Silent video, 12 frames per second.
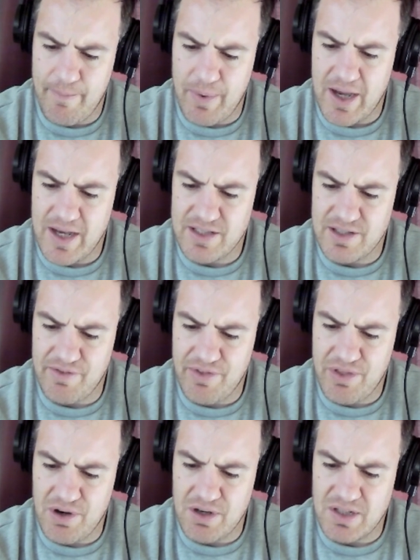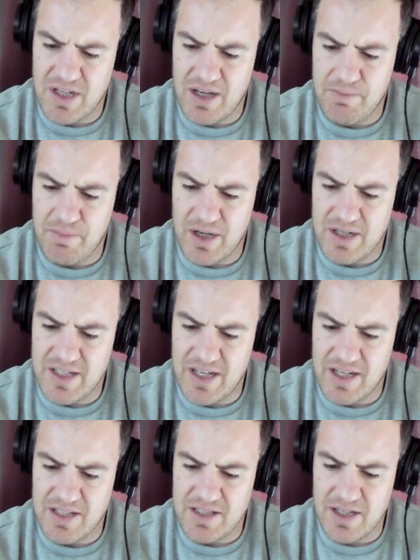bays of 13 by
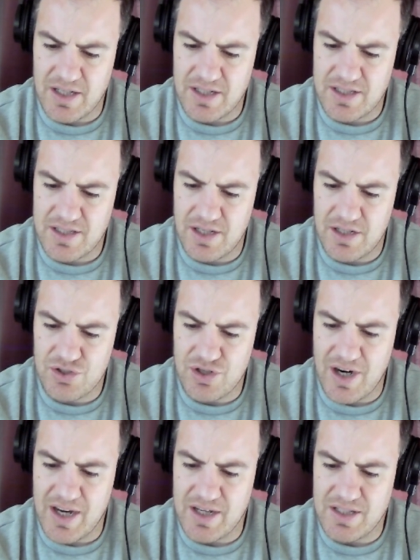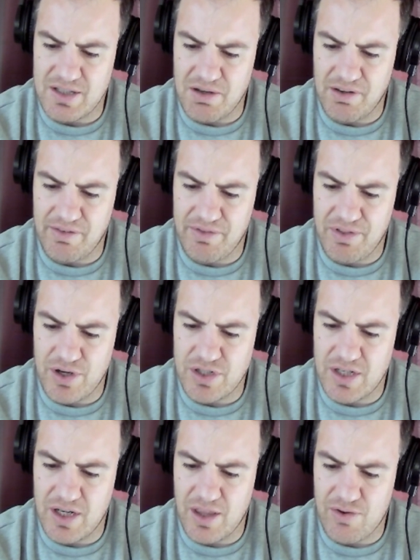10 and 6, trays of
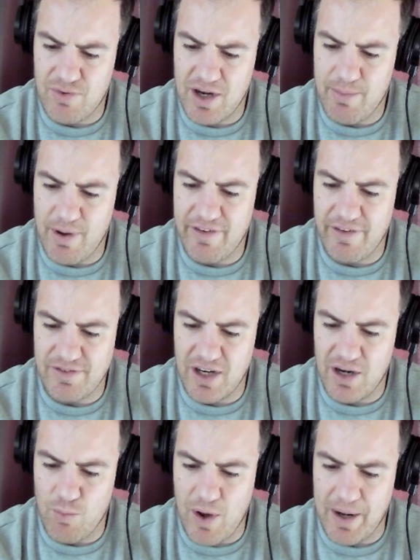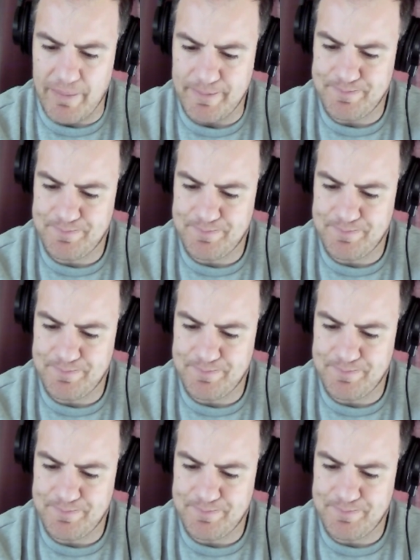13 and 3 by 15 and 1.